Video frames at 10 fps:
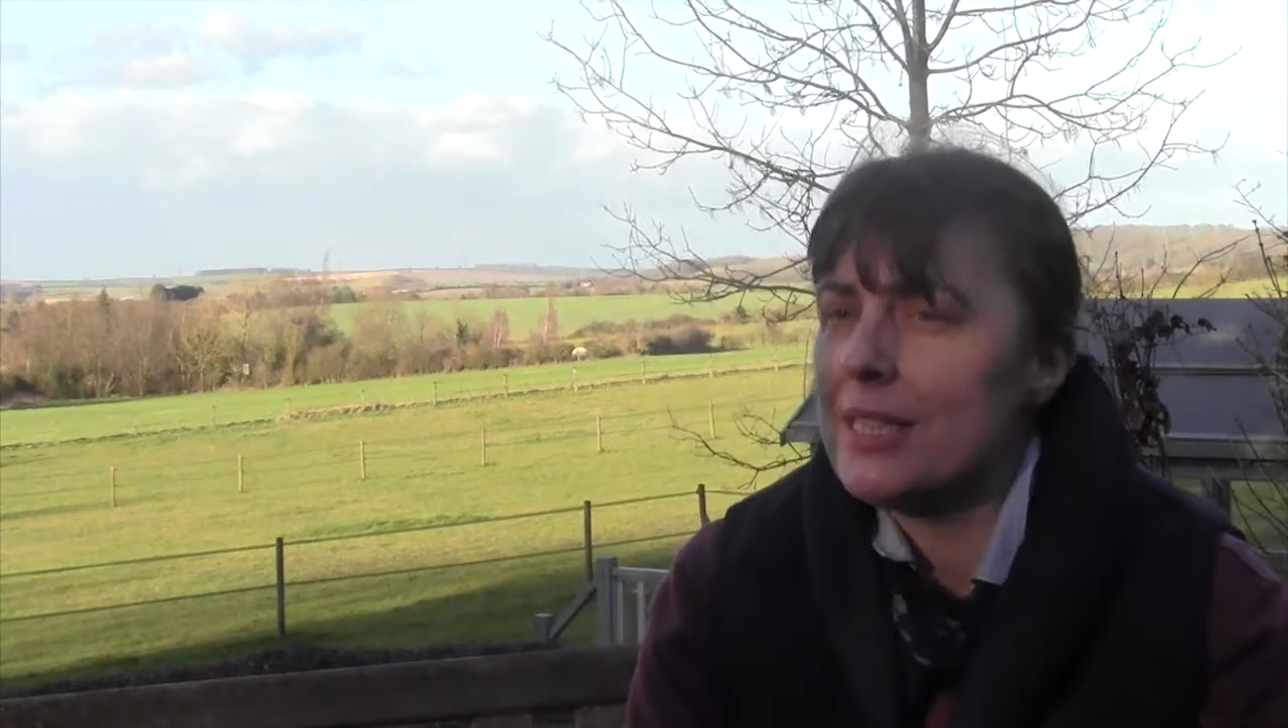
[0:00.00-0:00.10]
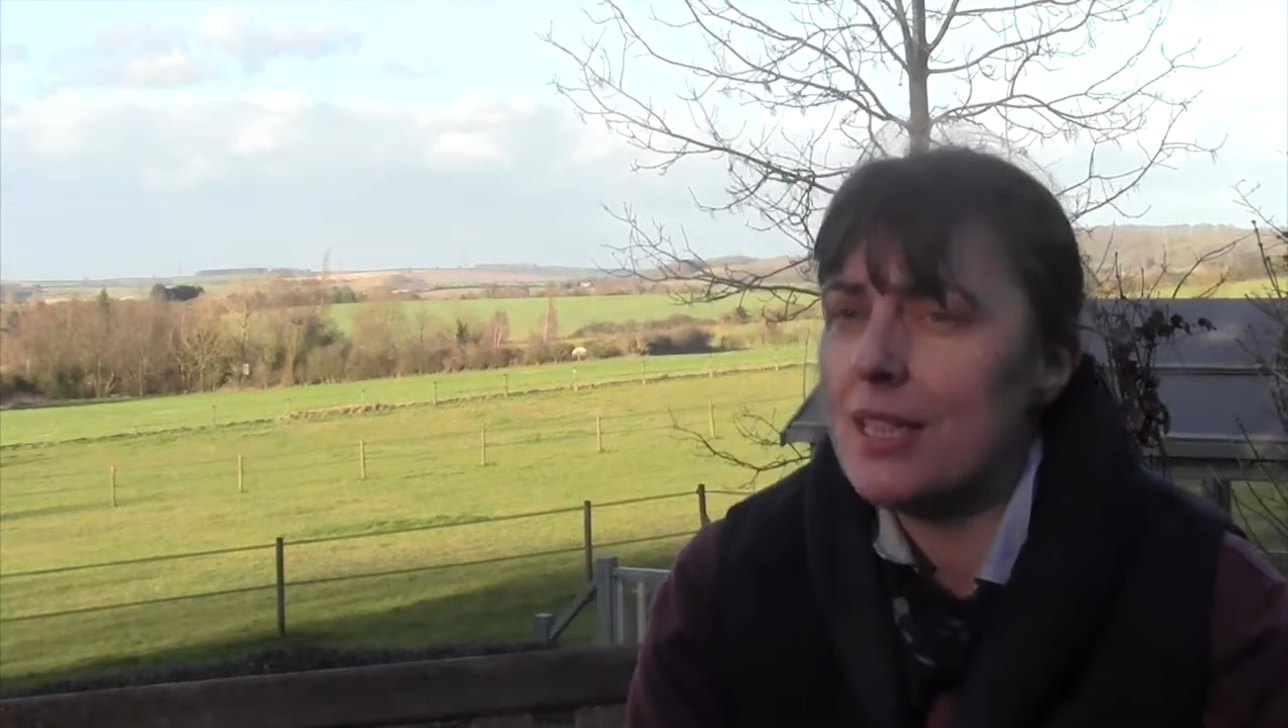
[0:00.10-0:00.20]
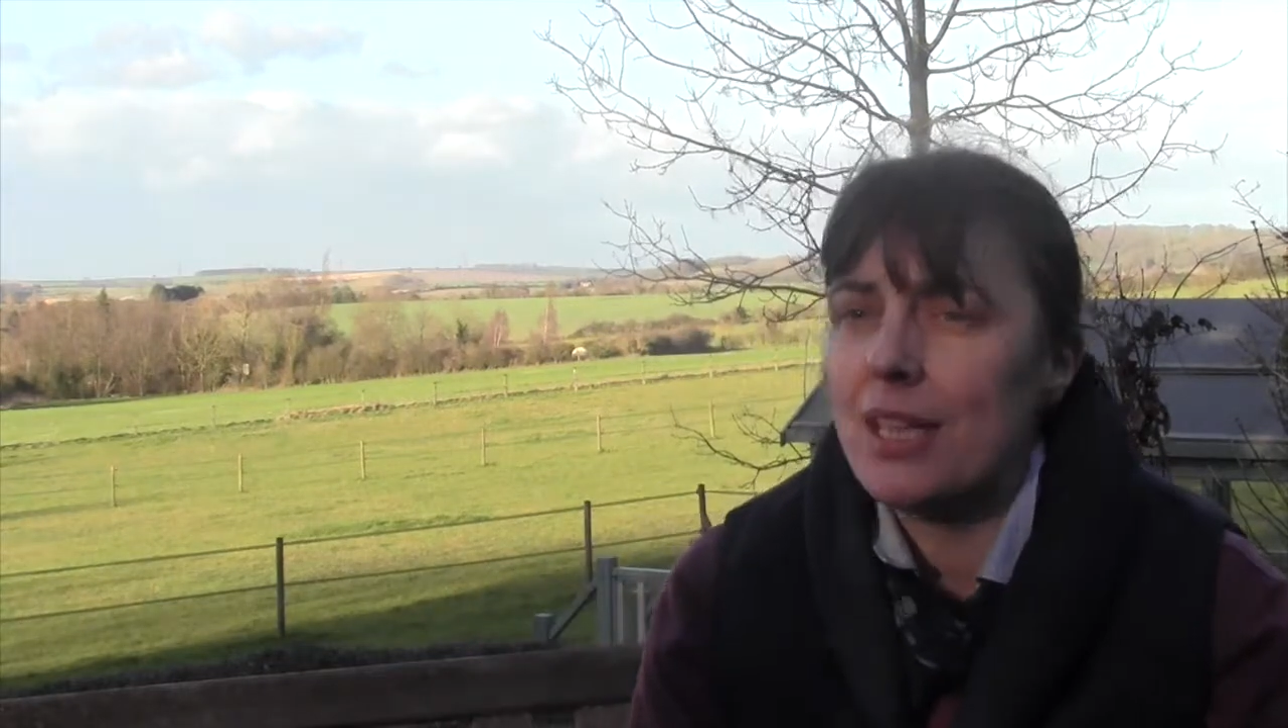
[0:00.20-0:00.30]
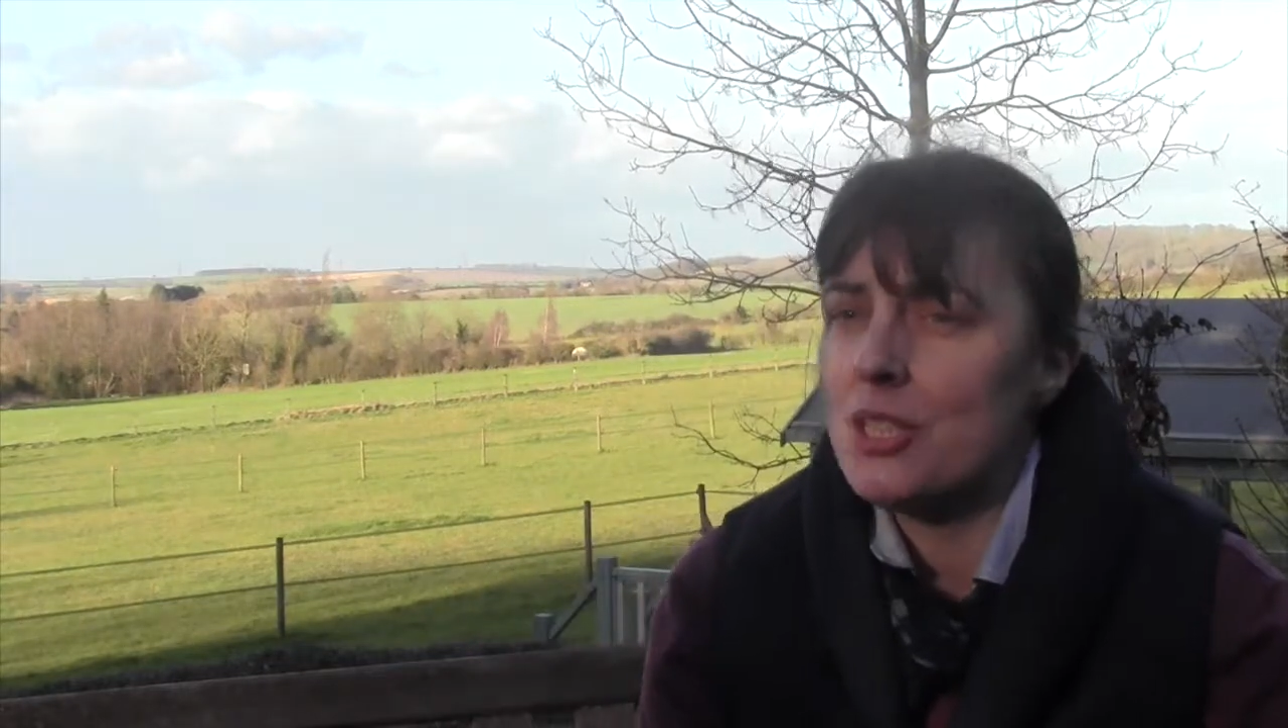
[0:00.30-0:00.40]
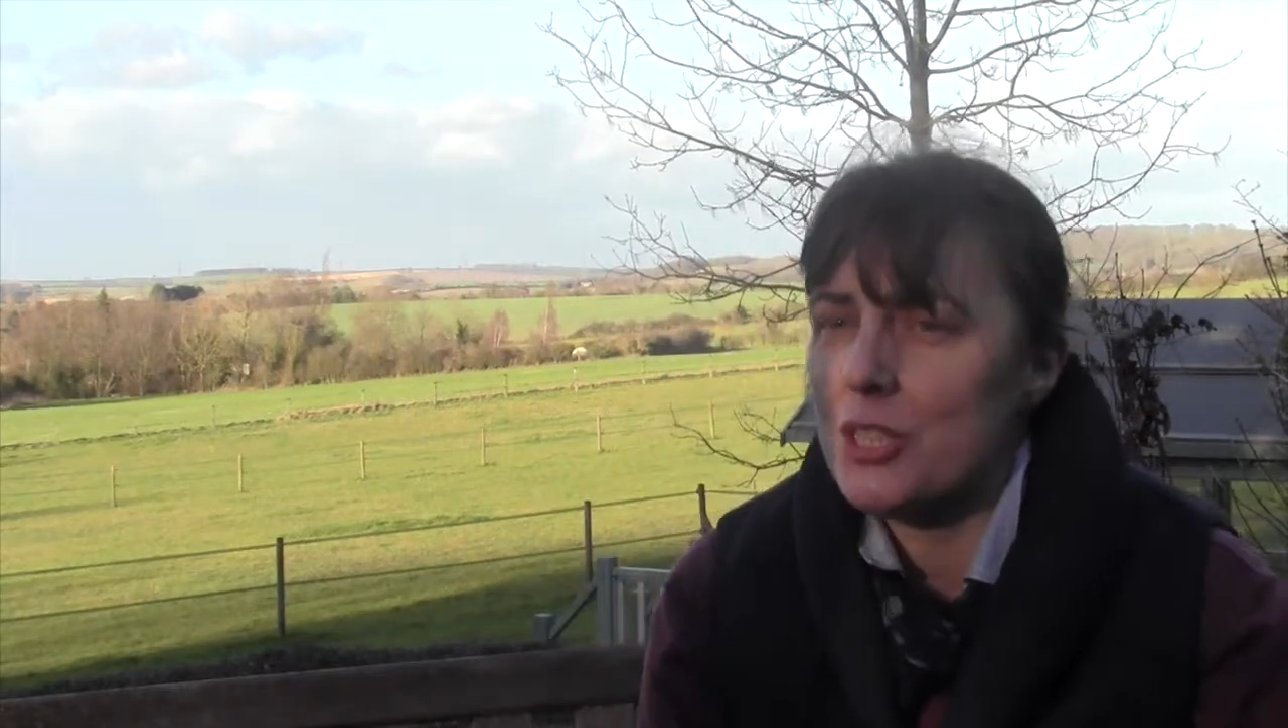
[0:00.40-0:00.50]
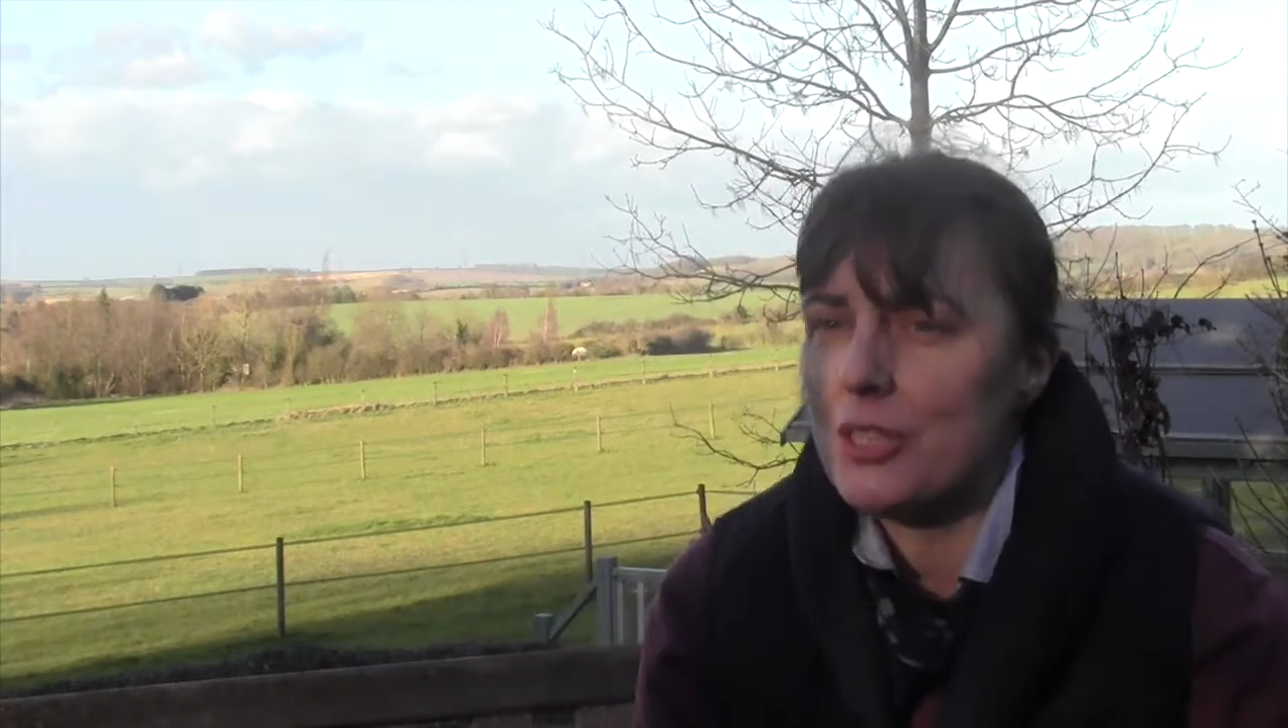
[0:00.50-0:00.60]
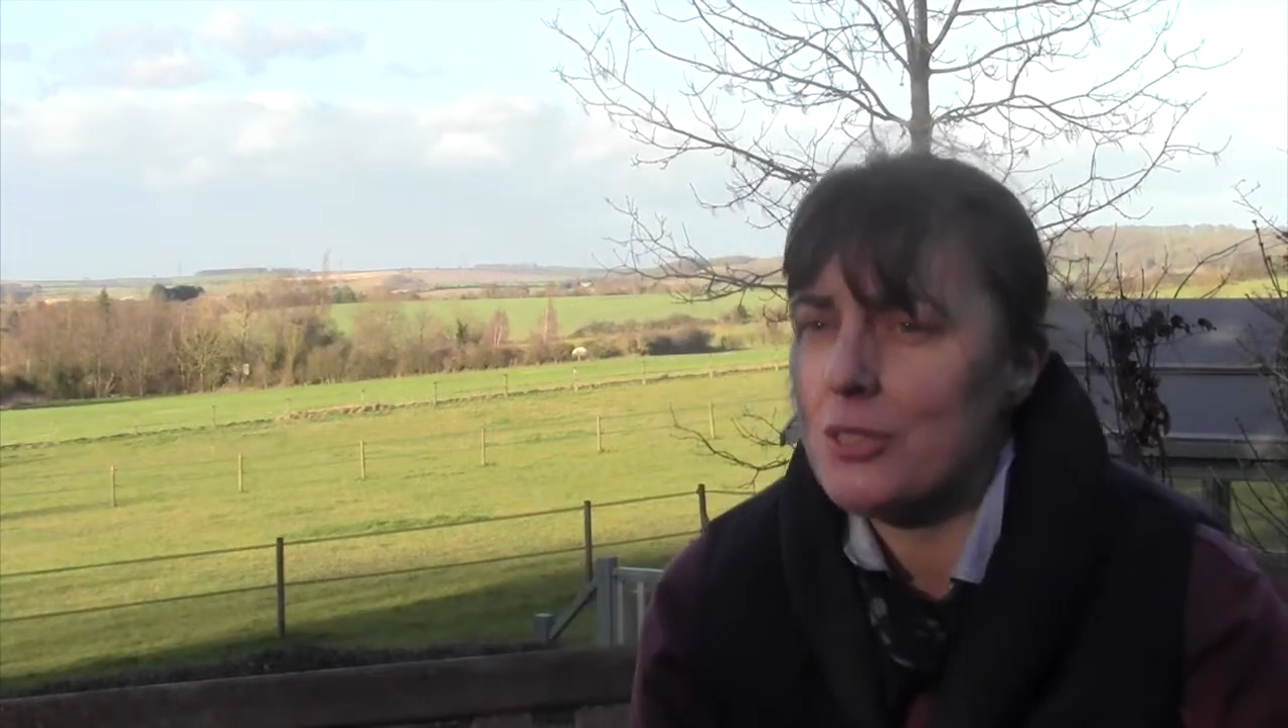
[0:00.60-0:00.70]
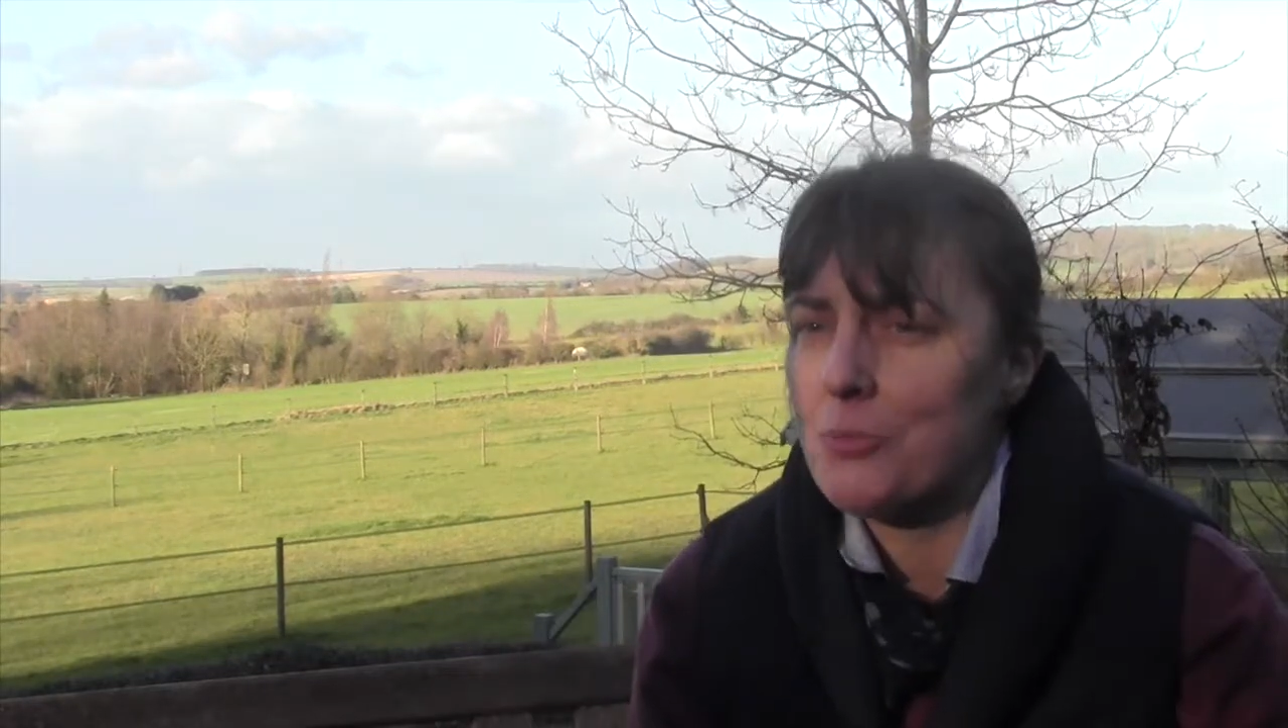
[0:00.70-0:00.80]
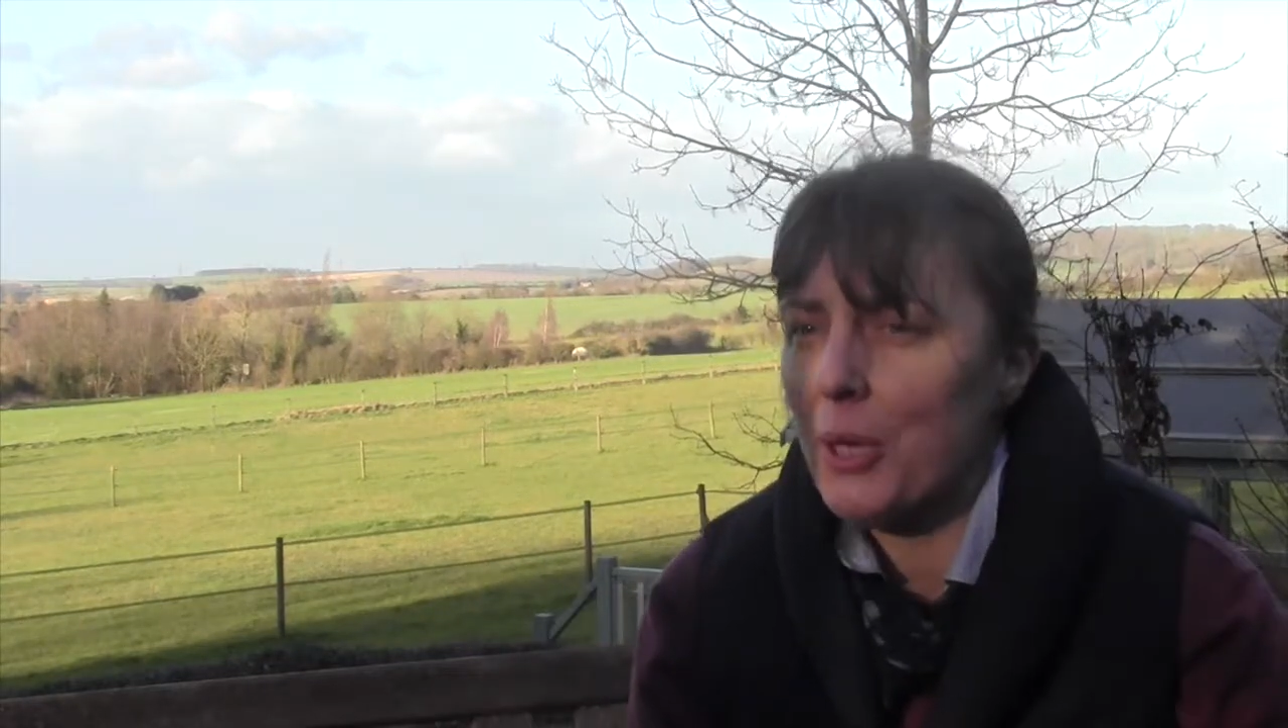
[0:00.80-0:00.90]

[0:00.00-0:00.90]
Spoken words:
tenacious